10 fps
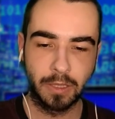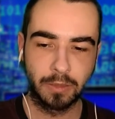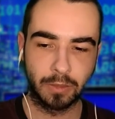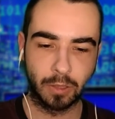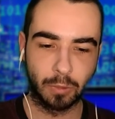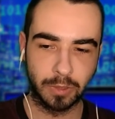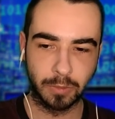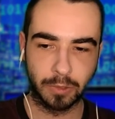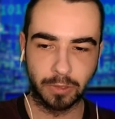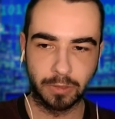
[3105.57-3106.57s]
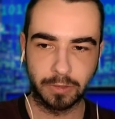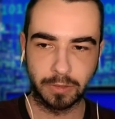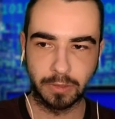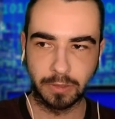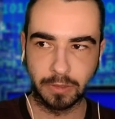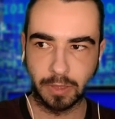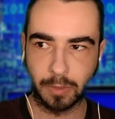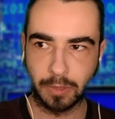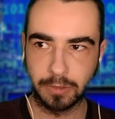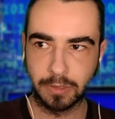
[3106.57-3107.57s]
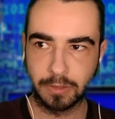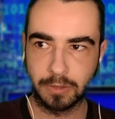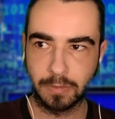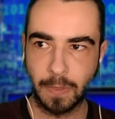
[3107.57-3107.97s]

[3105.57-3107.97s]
So what I'm curious about is,